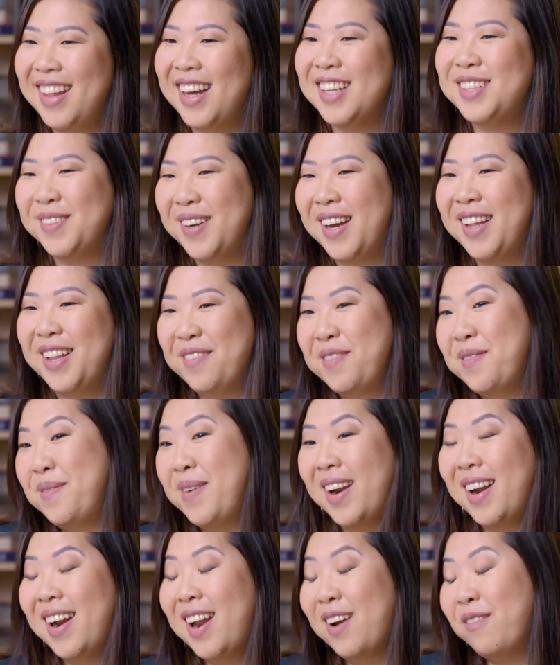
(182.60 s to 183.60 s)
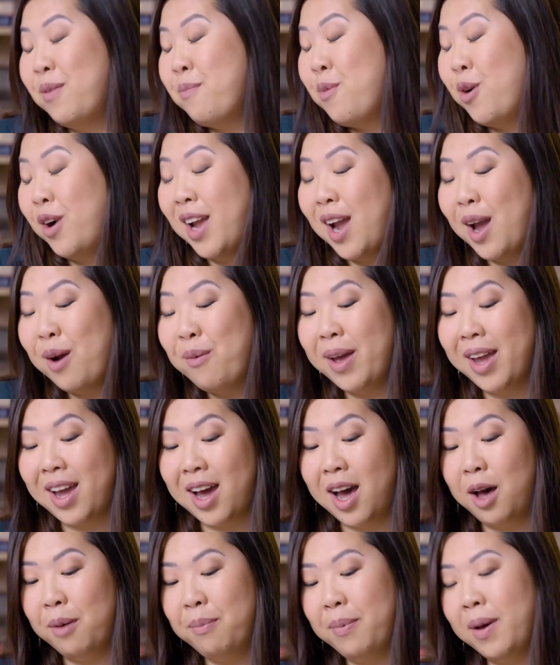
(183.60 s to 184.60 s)
That's what I love about it. Every morning I wake
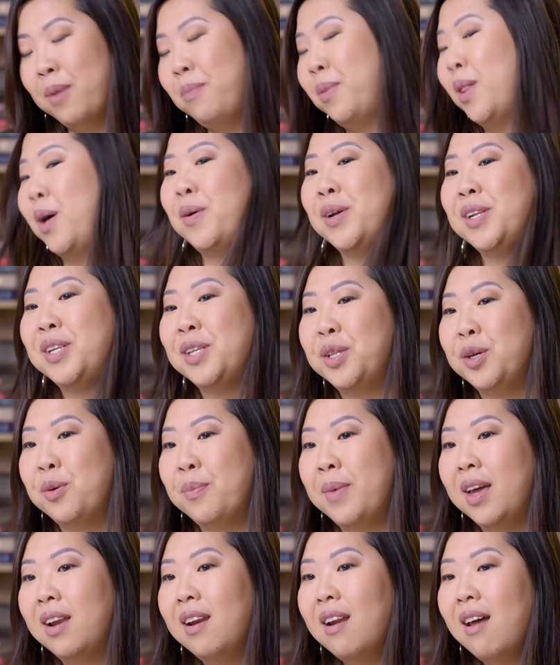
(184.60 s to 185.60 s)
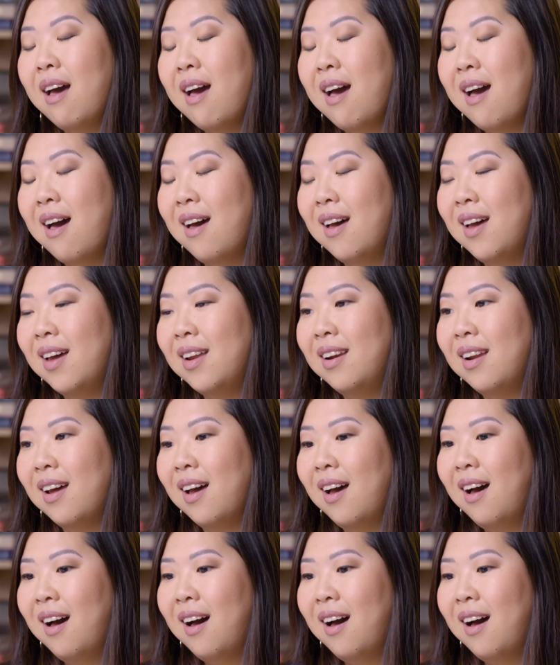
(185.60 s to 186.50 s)
up, I blow into Lumen, and